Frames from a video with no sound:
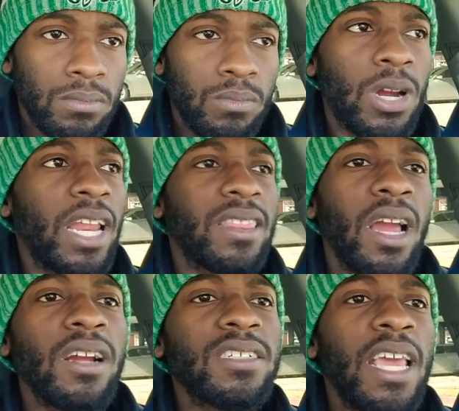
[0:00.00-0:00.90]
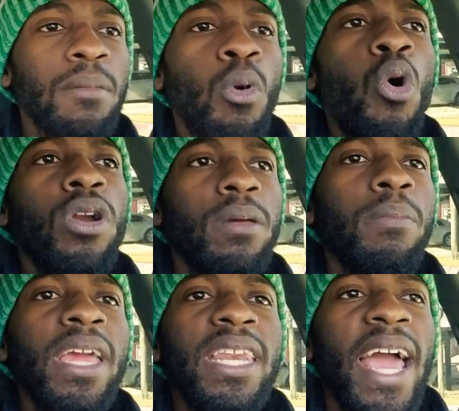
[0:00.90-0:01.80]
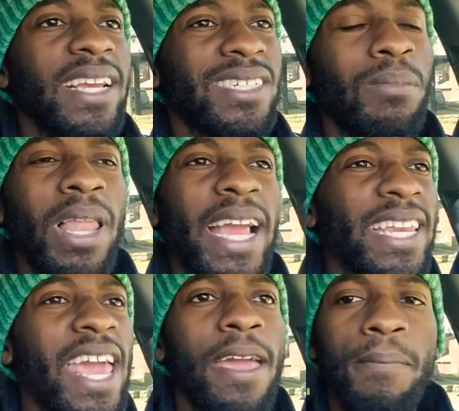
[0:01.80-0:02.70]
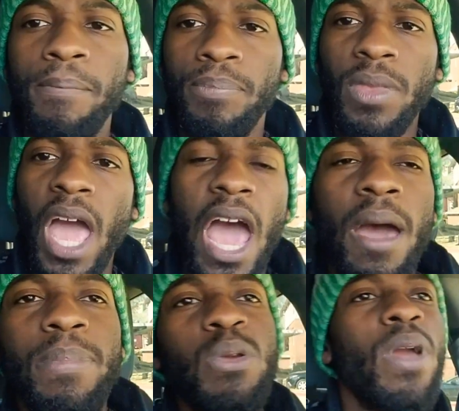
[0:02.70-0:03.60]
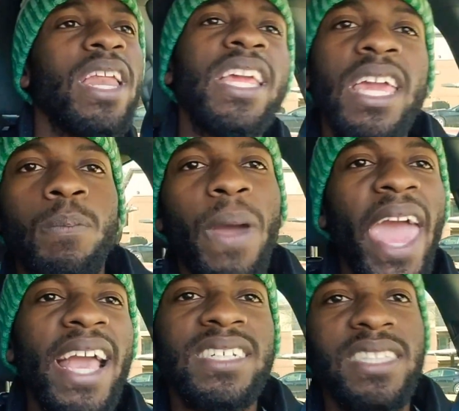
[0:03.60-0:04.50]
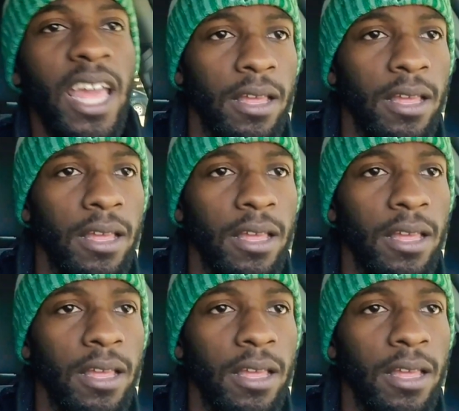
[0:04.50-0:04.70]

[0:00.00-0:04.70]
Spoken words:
Probably Thursday morning, midnight, something like that. I'll be ready to get past that.